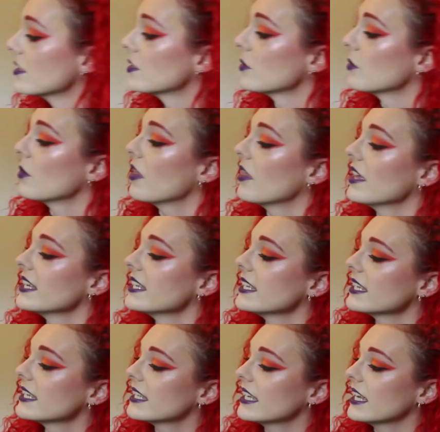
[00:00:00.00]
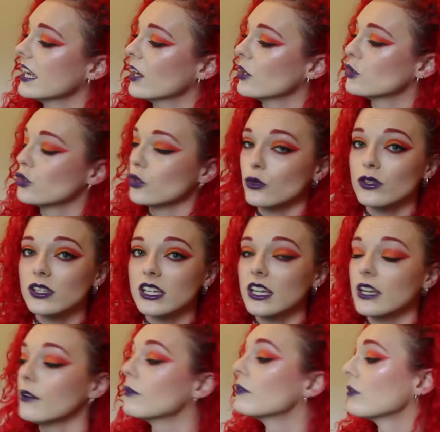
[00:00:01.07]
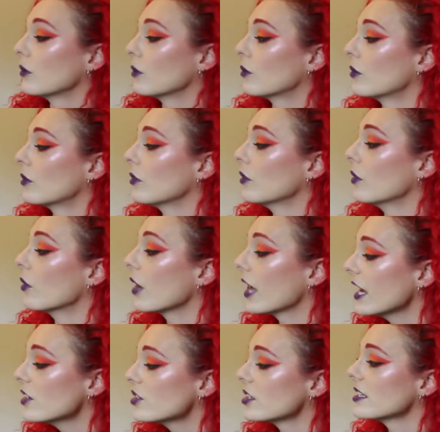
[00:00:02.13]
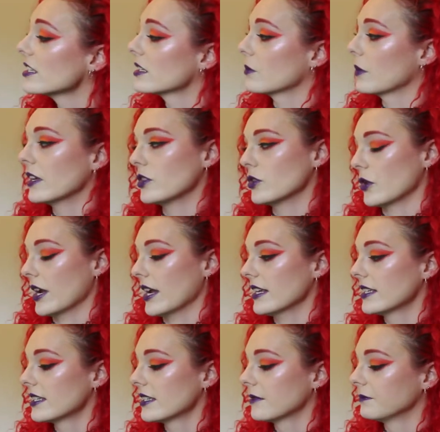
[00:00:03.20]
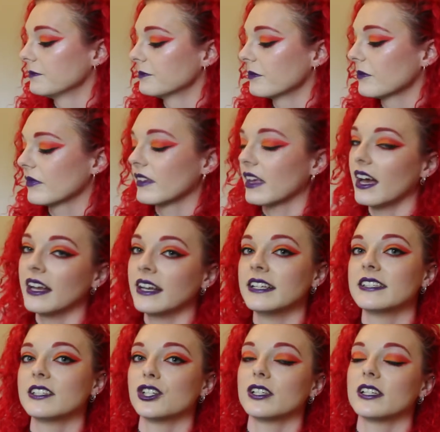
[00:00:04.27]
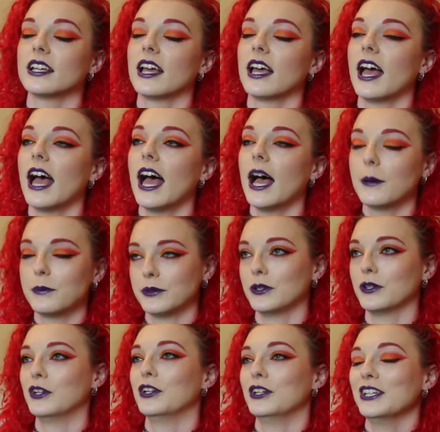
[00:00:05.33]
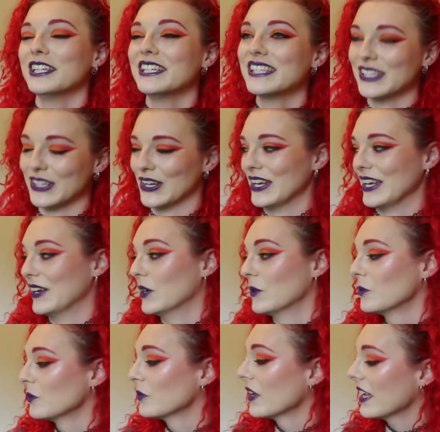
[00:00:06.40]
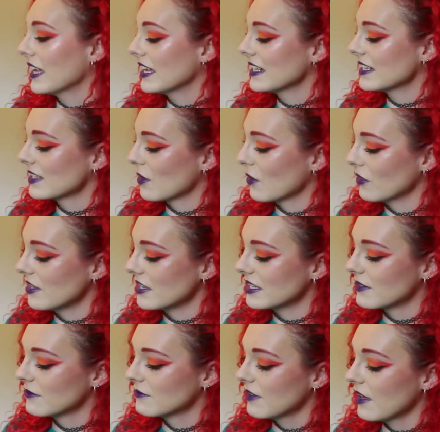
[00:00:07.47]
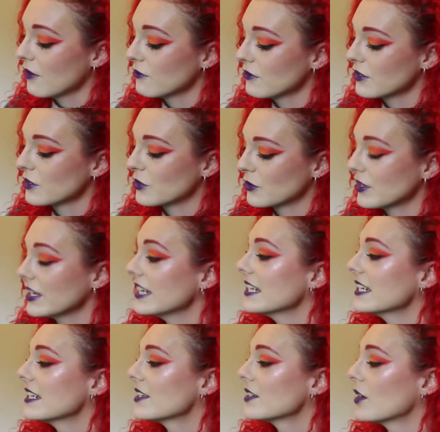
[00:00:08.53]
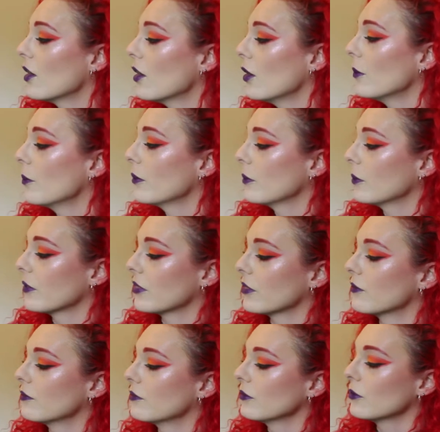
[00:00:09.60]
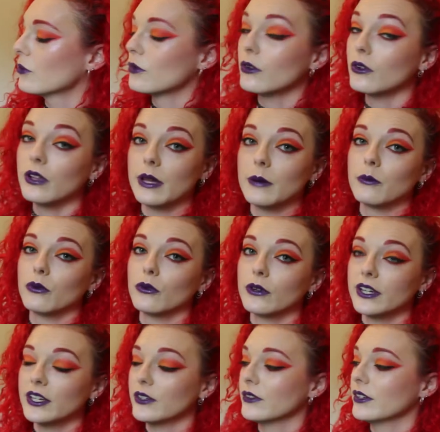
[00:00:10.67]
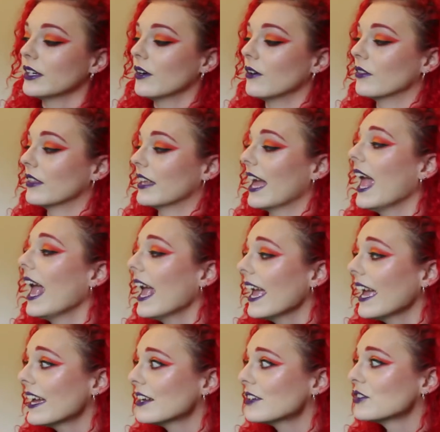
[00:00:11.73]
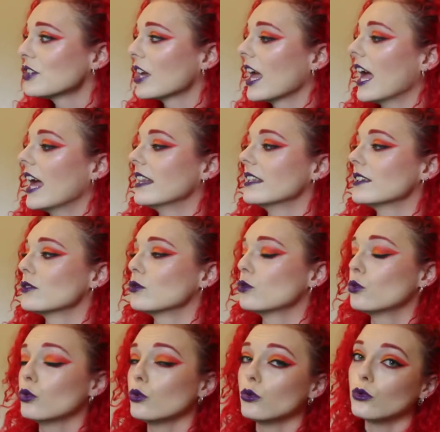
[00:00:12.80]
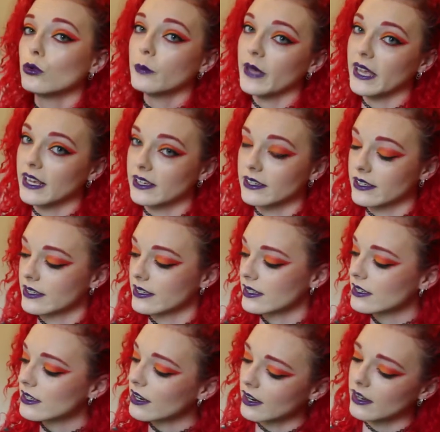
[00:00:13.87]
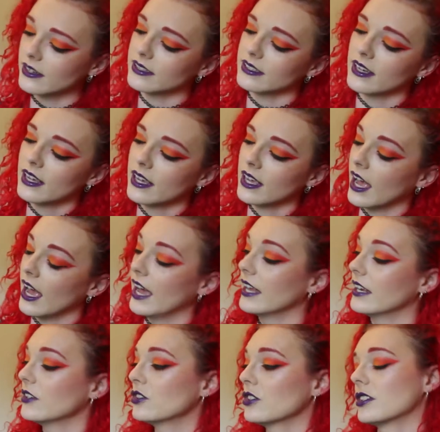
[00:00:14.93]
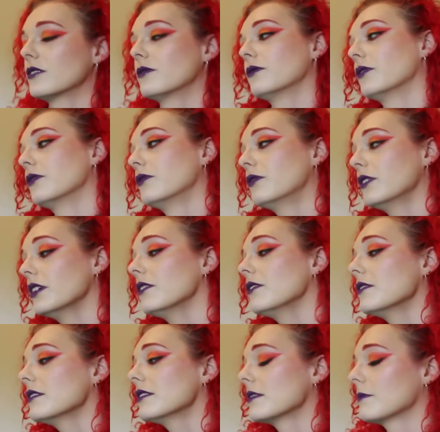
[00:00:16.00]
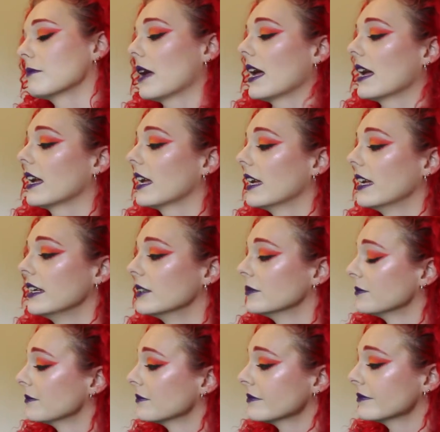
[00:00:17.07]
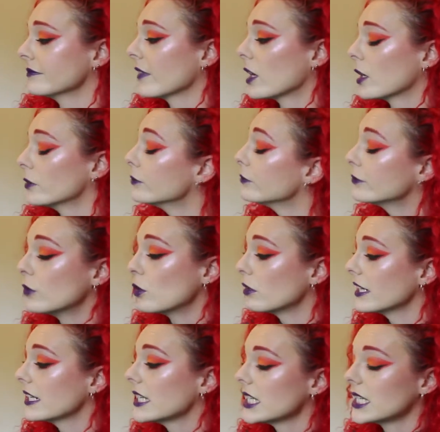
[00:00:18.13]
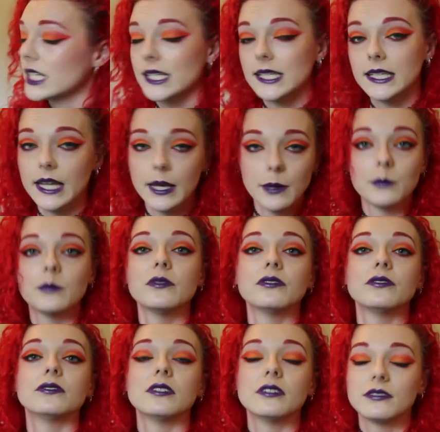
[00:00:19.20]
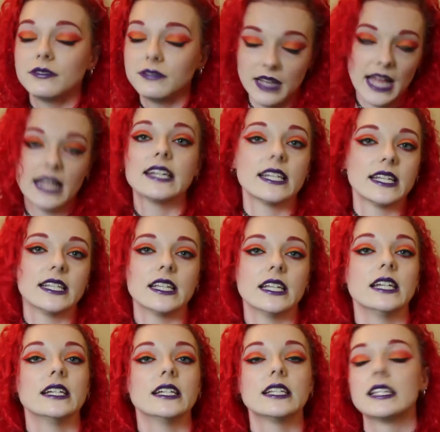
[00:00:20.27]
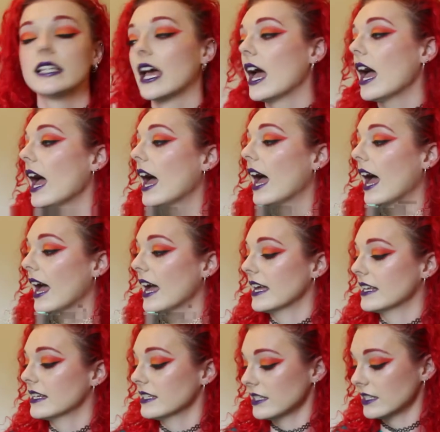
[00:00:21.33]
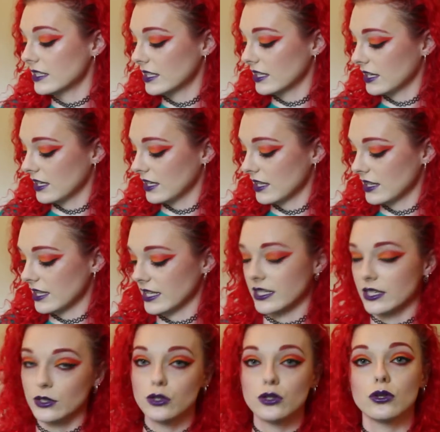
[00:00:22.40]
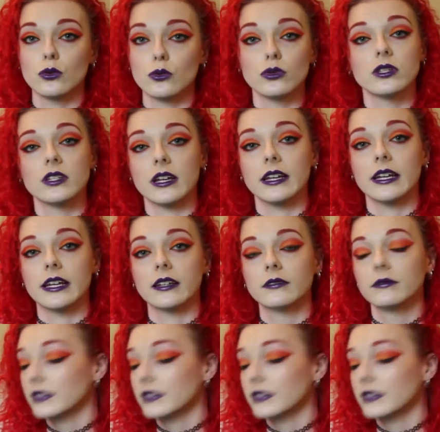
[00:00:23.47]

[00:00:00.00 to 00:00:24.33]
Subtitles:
So this is the Josie Floral Occasion Swing Dress, and it's just absolutely stunning. It's got this velvet green top with the floral embroidery on the edge and this tulle pink skirt, and it just fulfills my forest nymph fantasies, and this is so stunning.